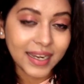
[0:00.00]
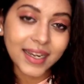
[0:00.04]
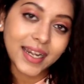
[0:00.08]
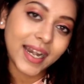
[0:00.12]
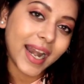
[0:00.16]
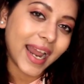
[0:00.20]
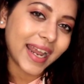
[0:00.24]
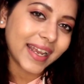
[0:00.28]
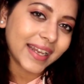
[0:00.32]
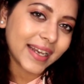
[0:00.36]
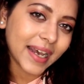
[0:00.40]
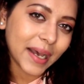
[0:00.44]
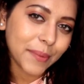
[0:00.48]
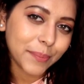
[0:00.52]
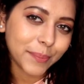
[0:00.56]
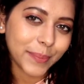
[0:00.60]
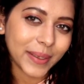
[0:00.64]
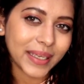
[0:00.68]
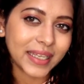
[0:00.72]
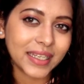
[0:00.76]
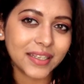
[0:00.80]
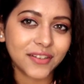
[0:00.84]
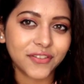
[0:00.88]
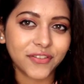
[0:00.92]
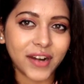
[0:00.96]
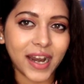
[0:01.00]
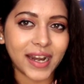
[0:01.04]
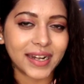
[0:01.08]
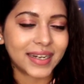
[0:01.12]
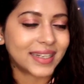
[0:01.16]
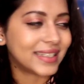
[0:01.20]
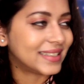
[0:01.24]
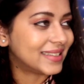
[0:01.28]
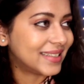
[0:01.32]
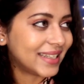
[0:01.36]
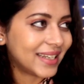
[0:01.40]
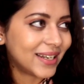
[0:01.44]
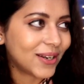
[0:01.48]
Nykaa pink
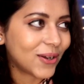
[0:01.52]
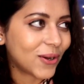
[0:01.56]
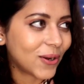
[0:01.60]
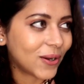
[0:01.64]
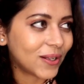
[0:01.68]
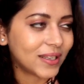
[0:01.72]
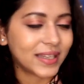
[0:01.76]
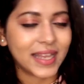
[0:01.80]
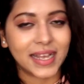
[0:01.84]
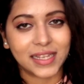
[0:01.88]
Friday sale haul.